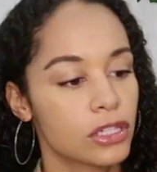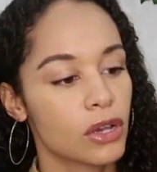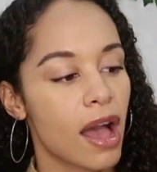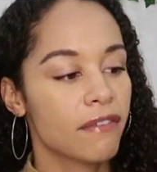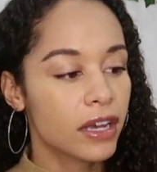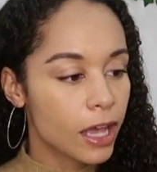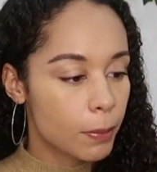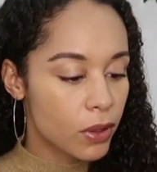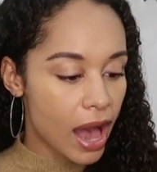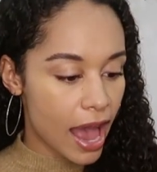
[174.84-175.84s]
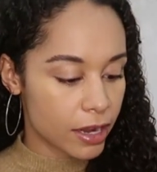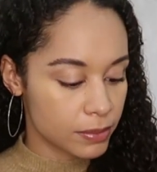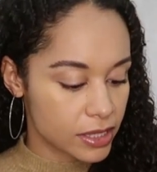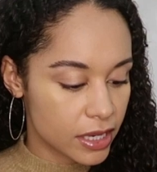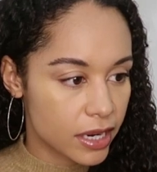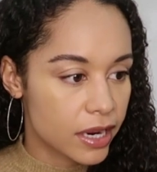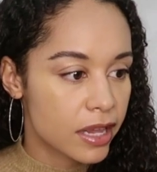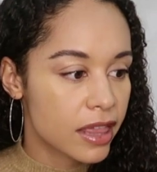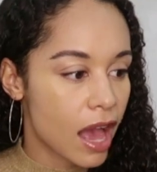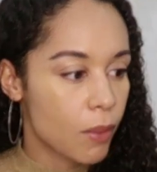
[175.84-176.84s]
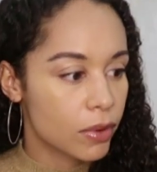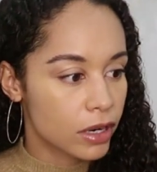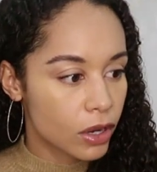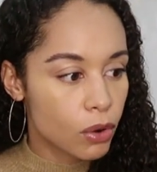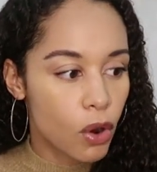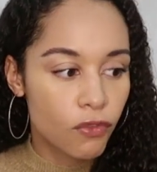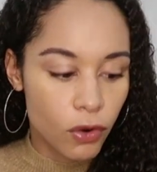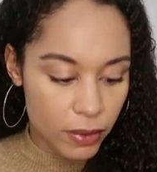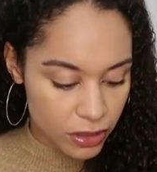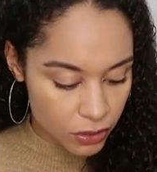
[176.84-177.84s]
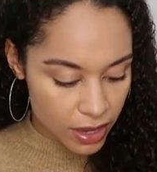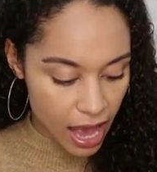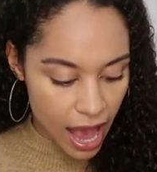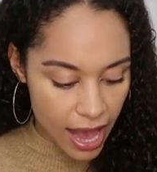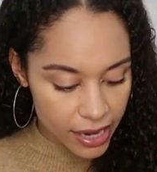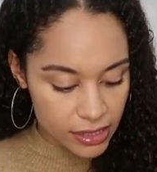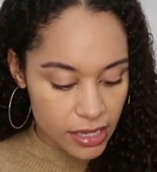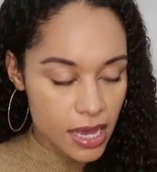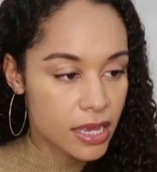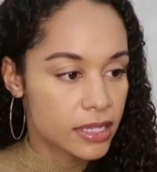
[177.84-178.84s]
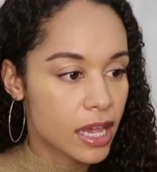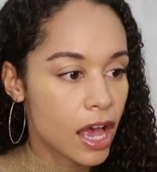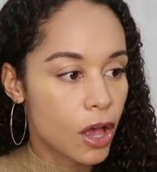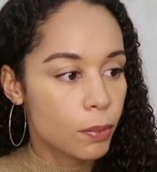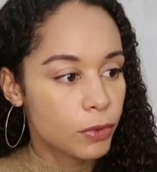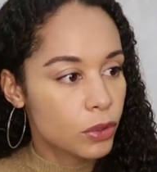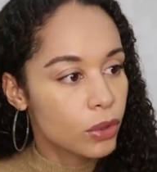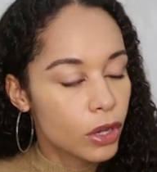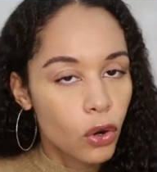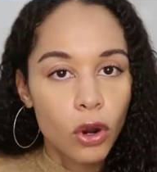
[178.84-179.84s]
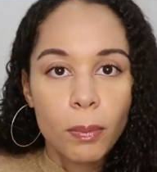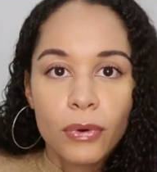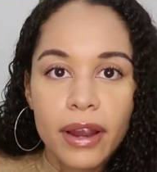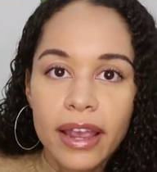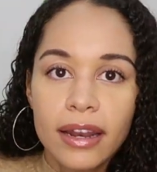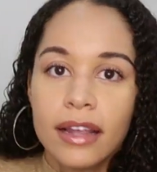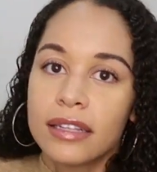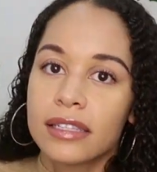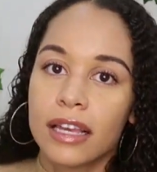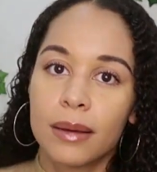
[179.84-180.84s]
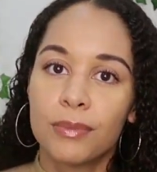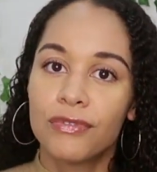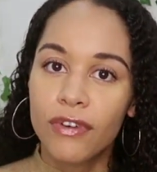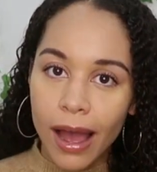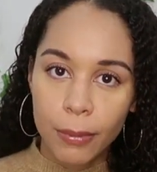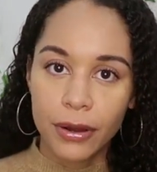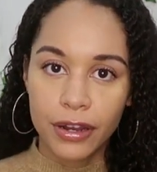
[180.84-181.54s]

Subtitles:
So I have a couple of items here that I want to go over with you guys to help you incorporate some fiber